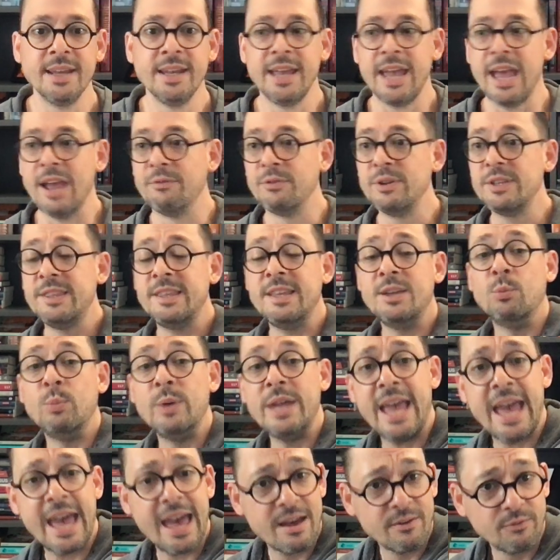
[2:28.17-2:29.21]
everything we
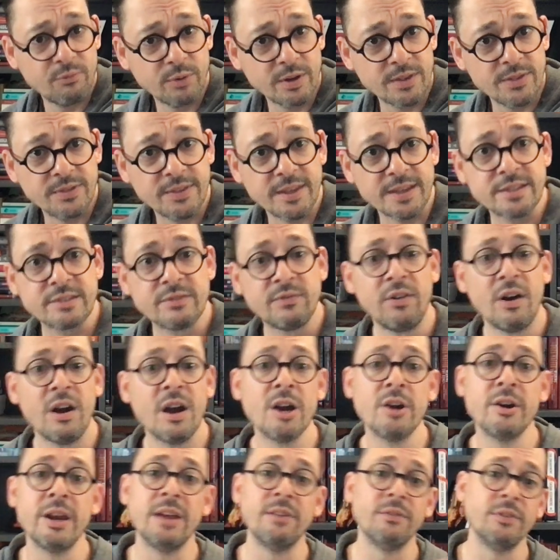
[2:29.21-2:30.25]
have written thus
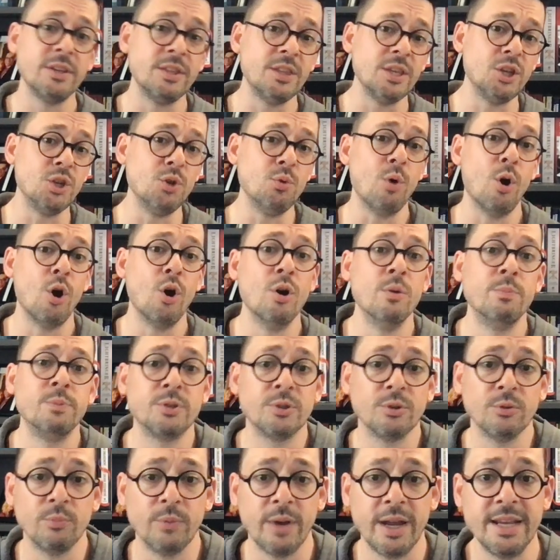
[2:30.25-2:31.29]
far, everything you hope
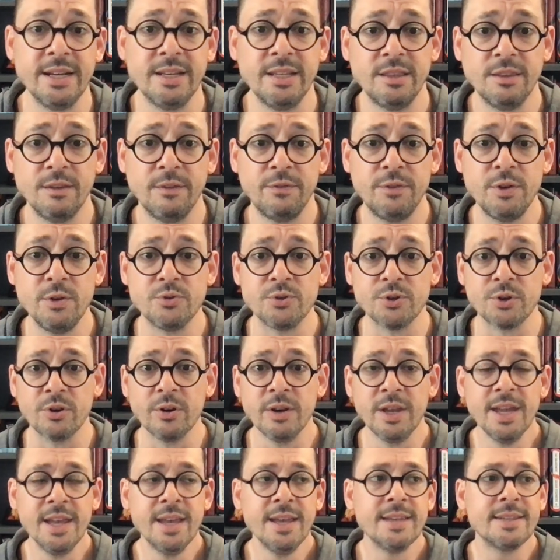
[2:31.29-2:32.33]
to write in the future,
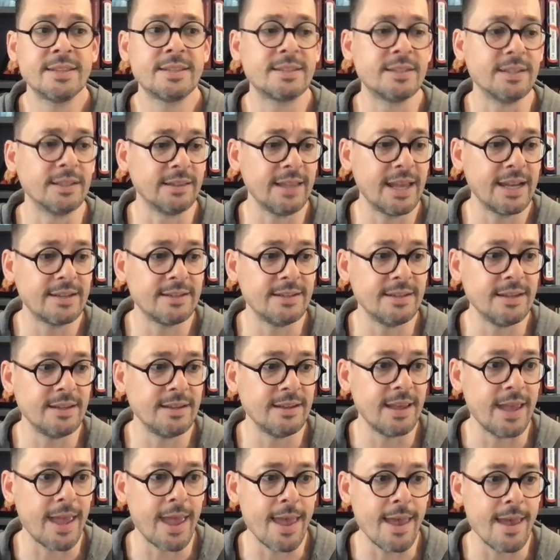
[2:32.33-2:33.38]

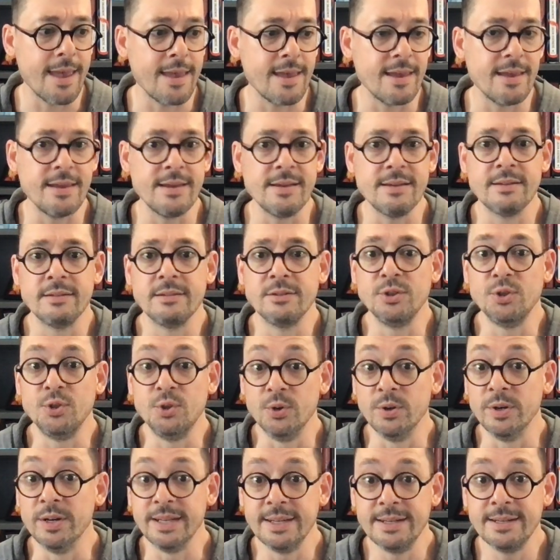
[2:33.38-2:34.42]
selecting a
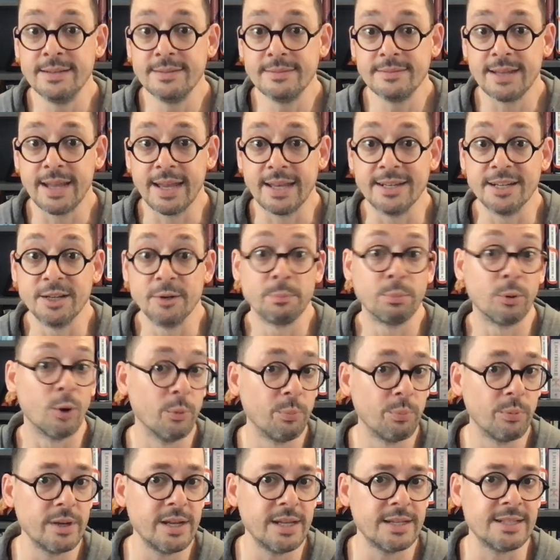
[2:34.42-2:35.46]
good and an
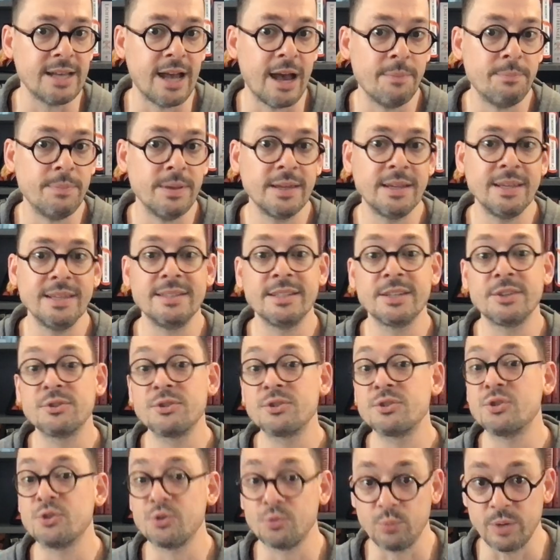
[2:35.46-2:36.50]
appropriate topic is
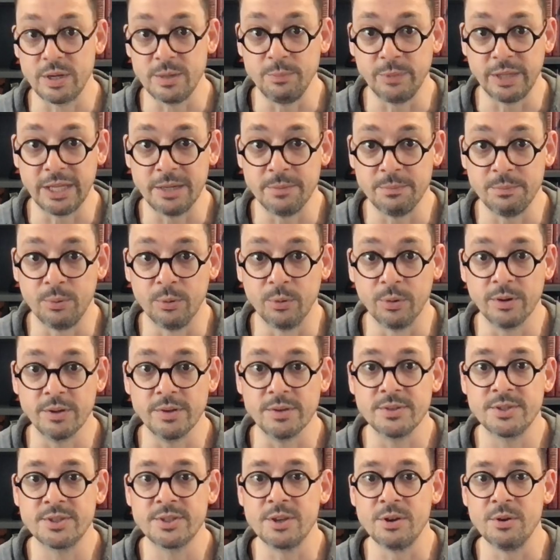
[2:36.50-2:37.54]
extremely
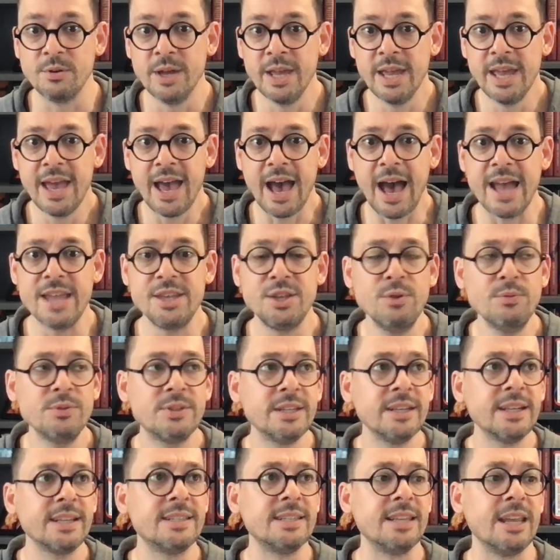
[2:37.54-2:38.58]
important. So I use
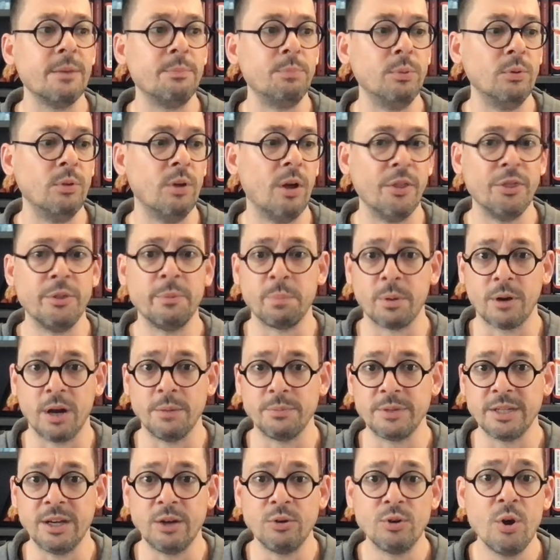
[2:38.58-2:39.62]
an example on the
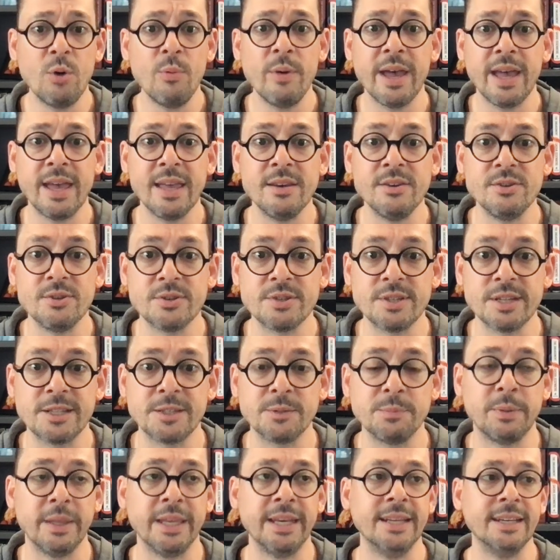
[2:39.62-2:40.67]
prompt, and I'll go ahead and just
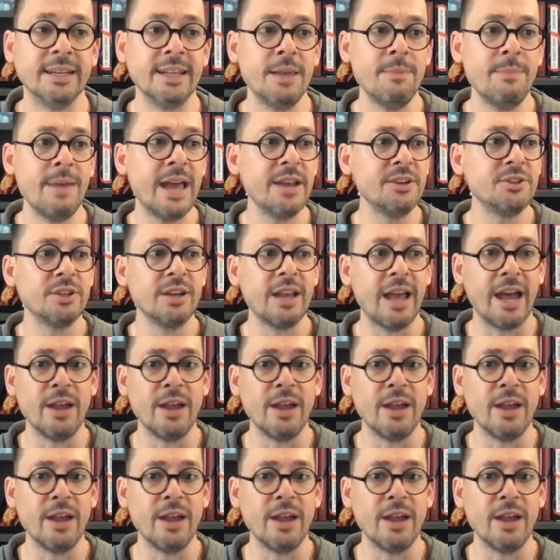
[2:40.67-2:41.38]
explain it. Imagine